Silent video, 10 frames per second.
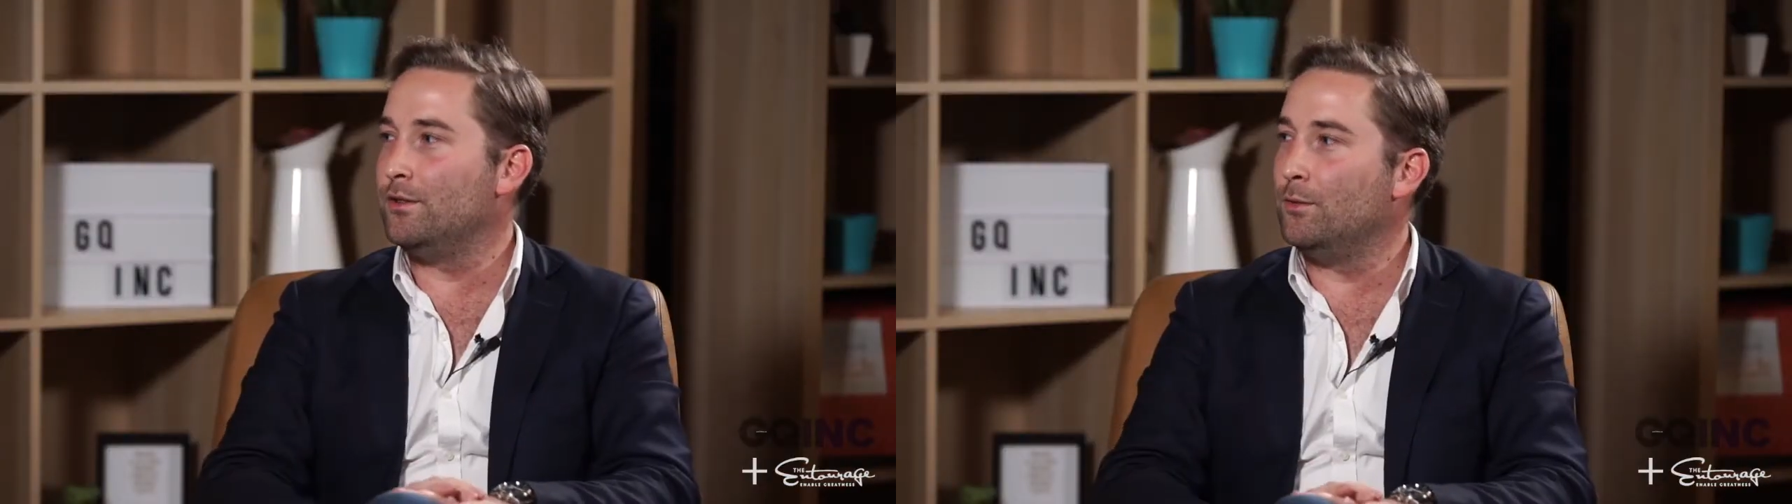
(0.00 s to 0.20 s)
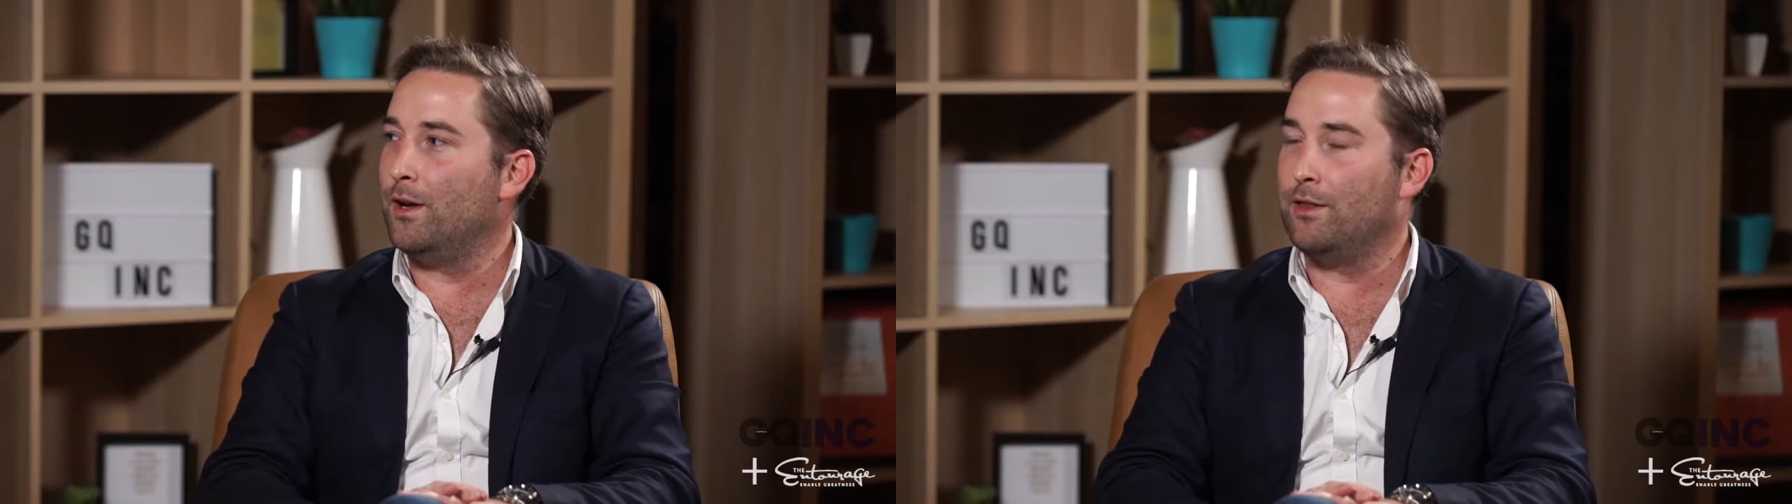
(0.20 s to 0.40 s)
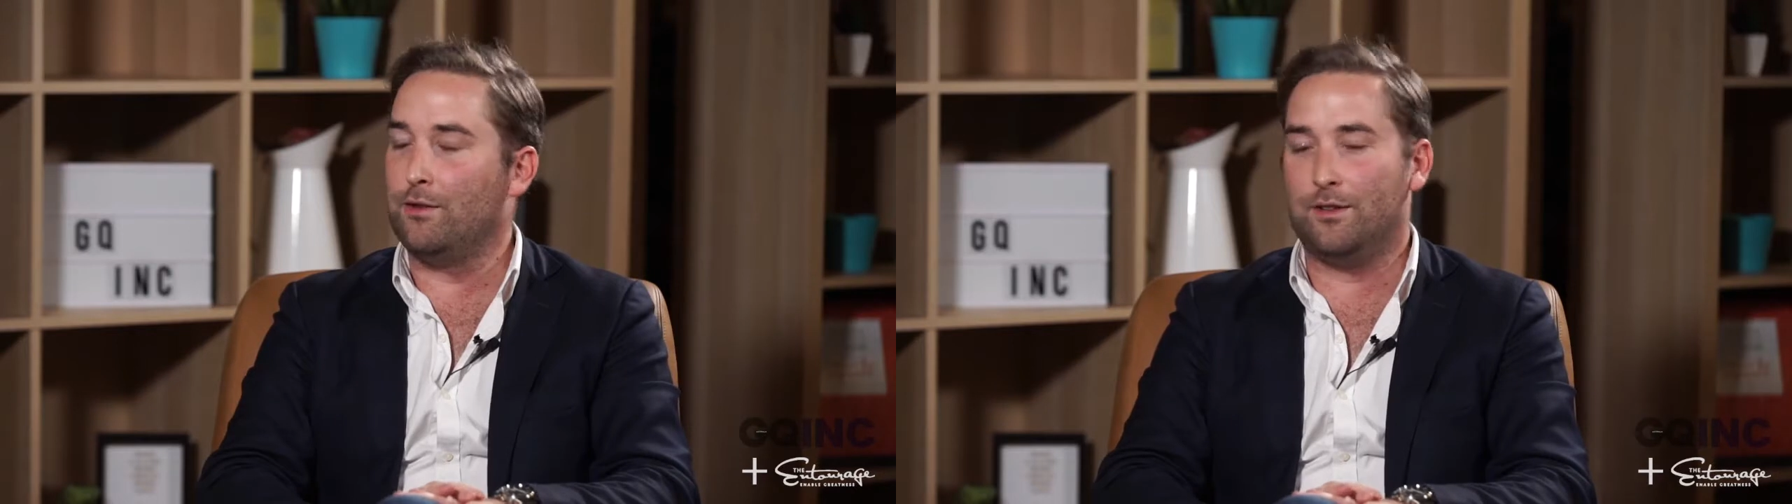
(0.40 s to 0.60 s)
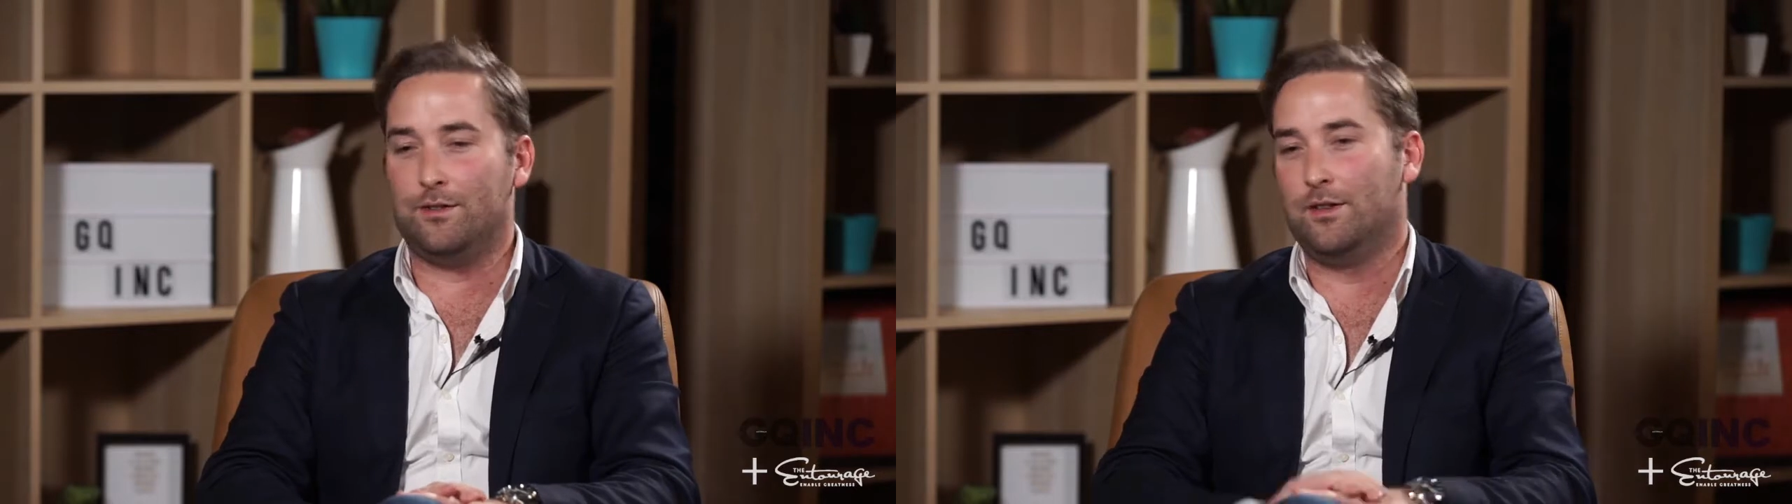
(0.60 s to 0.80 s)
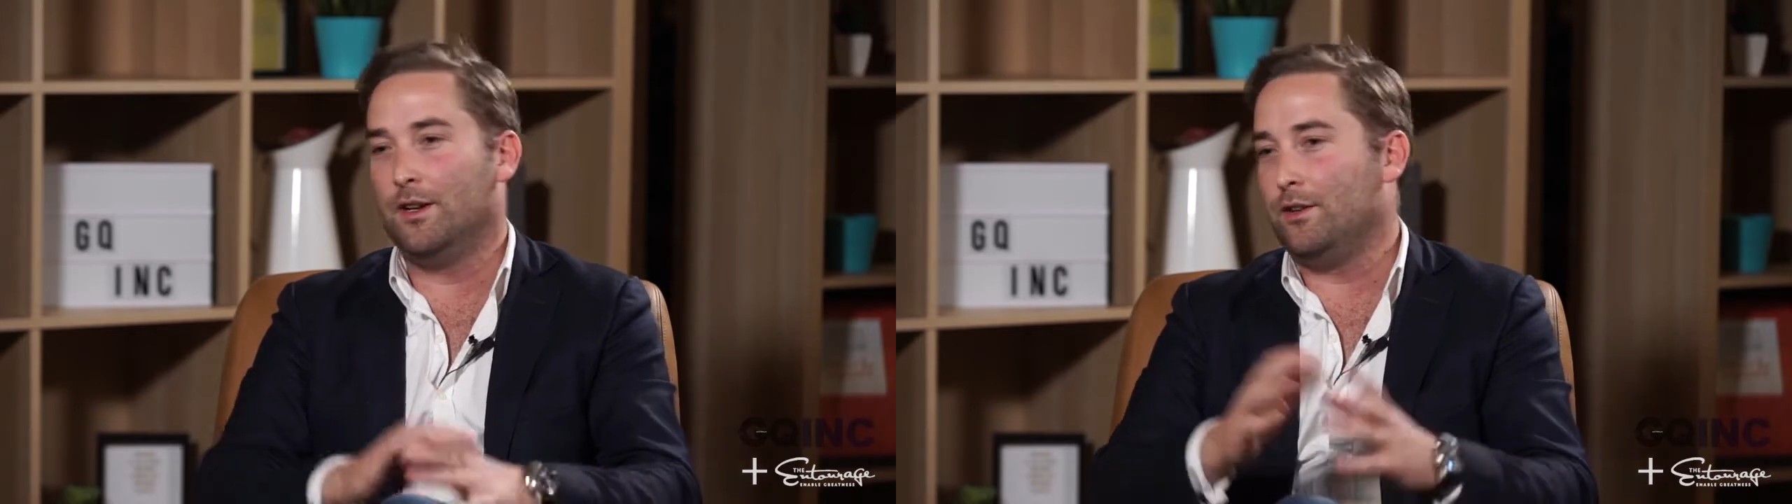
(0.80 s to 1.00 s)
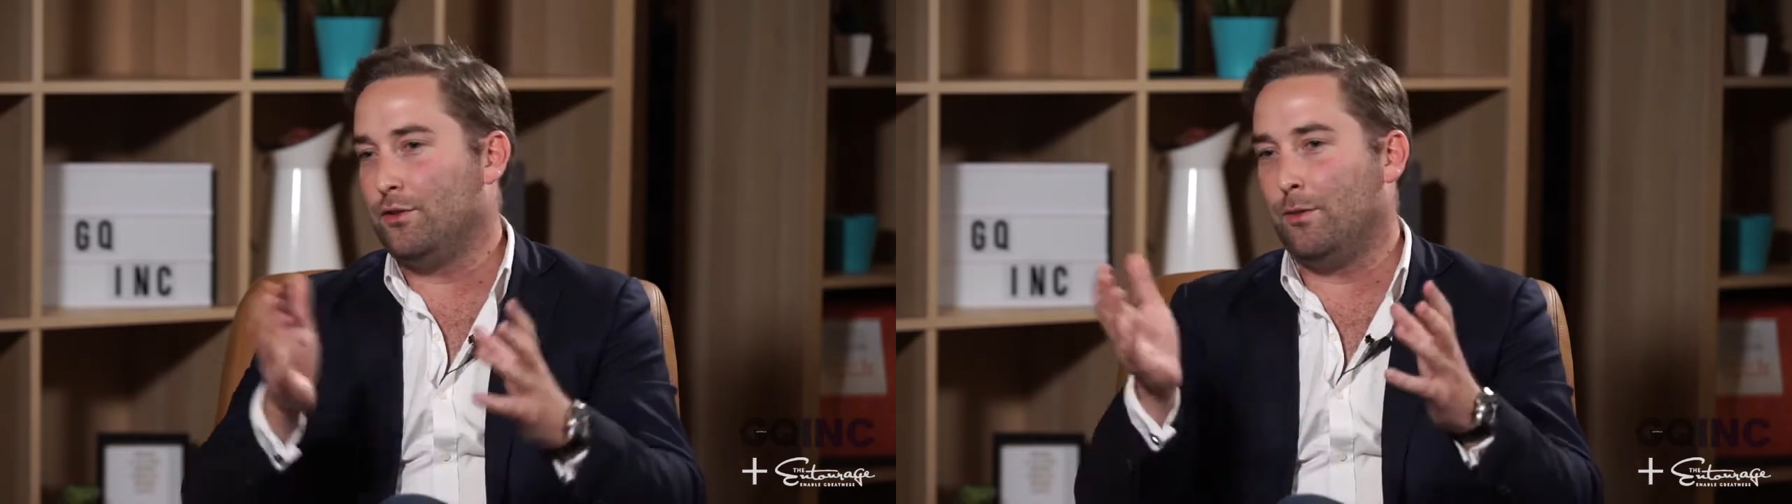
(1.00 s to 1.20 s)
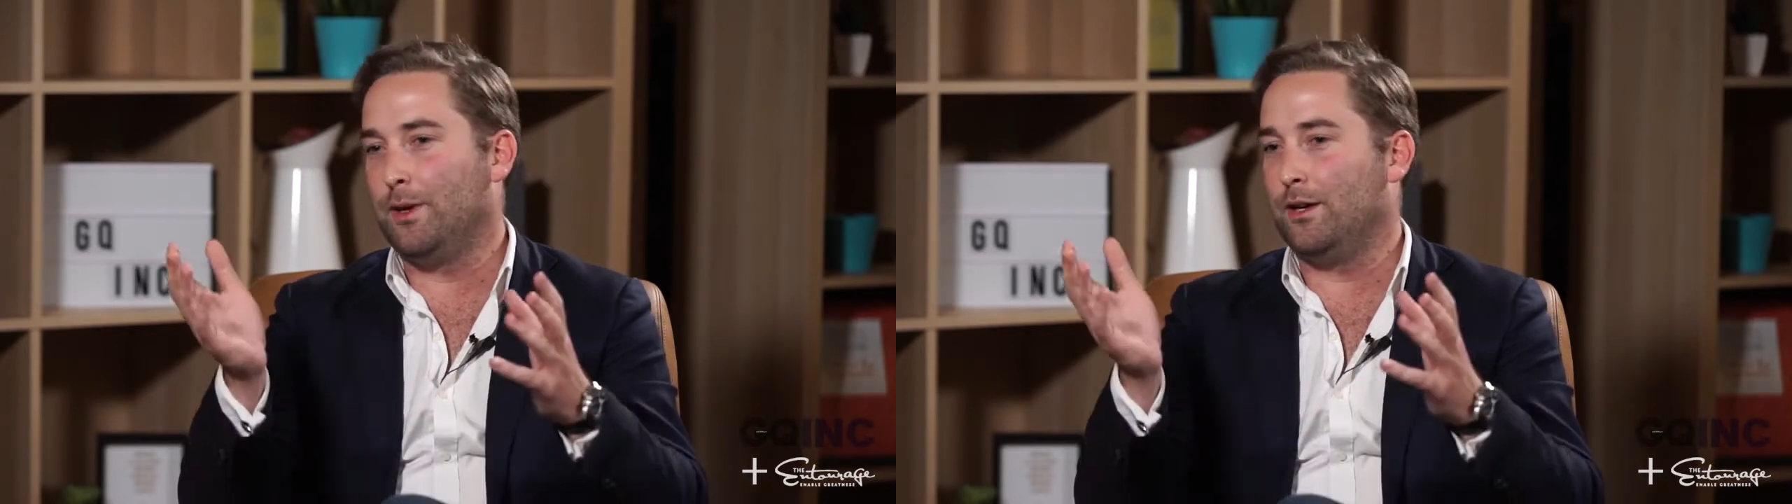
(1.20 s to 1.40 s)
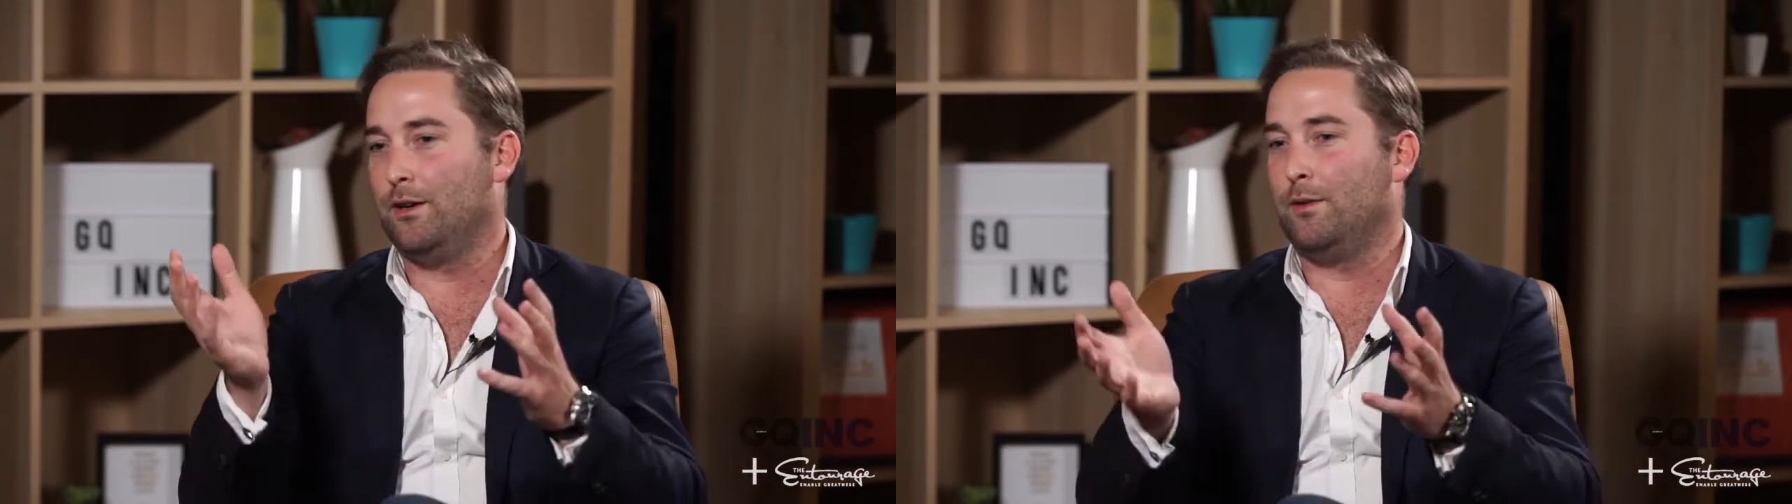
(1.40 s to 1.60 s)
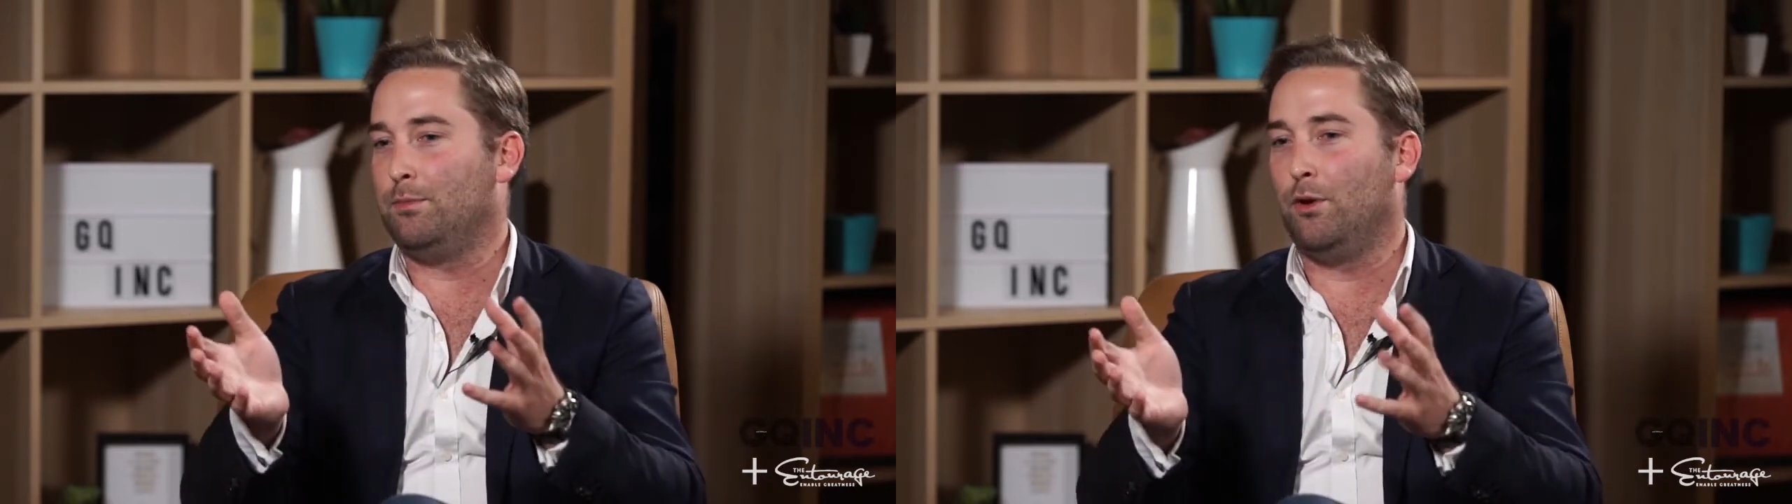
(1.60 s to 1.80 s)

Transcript: So whether it's dropping a